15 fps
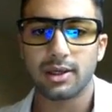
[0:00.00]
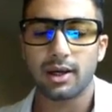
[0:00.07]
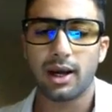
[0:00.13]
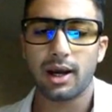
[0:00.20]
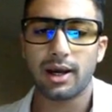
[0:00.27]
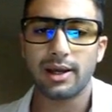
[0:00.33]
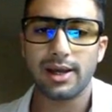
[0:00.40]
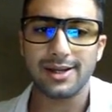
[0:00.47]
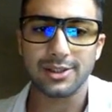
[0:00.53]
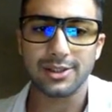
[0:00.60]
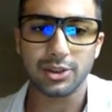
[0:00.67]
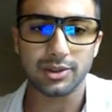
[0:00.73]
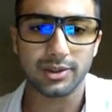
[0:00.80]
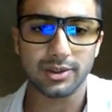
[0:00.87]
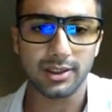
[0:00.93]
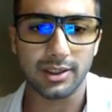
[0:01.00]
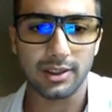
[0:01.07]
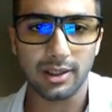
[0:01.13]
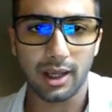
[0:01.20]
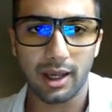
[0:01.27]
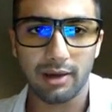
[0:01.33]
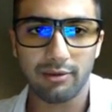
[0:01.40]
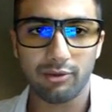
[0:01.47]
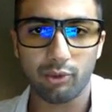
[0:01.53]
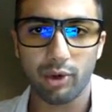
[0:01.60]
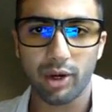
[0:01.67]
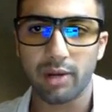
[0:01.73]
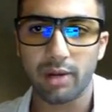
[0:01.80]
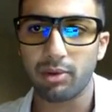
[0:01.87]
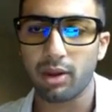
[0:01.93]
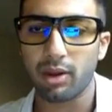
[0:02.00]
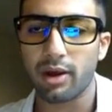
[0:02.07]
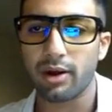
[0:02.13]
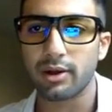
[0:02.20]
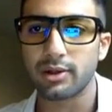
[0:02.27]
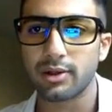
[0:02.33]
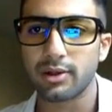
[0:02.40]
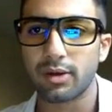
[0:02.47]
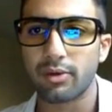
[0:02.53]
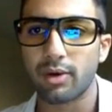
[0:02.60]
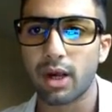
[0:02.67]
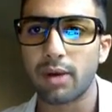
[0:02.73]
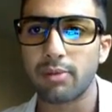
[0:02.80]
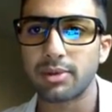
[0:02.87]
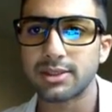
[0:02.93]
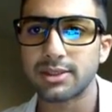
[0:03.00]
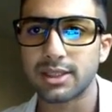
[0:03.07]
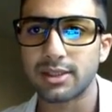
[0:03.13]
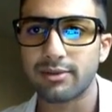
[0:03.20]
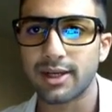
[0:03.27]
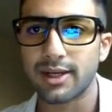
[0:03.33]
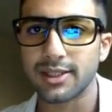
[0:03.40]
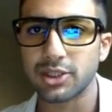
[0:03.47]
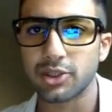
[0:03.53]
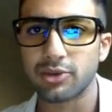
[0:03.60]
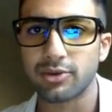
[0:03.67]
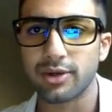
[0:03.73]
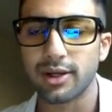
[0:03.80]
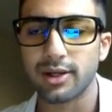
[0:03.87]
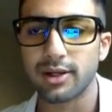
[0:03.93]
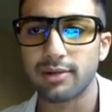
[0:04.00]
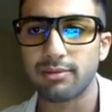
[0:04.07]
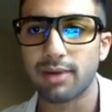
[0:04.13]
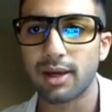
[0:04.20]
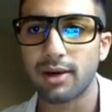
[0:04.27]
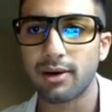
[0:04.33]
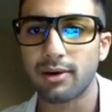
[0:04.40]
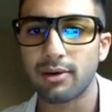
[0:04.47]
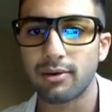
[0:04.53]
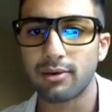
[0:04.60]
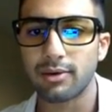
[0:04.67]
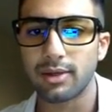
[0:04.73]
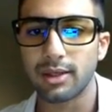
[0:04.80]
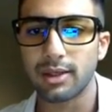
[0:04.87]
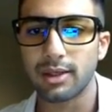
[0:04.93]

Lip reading: I actually have read up a lot on Tony Robbins, and I've actually created my own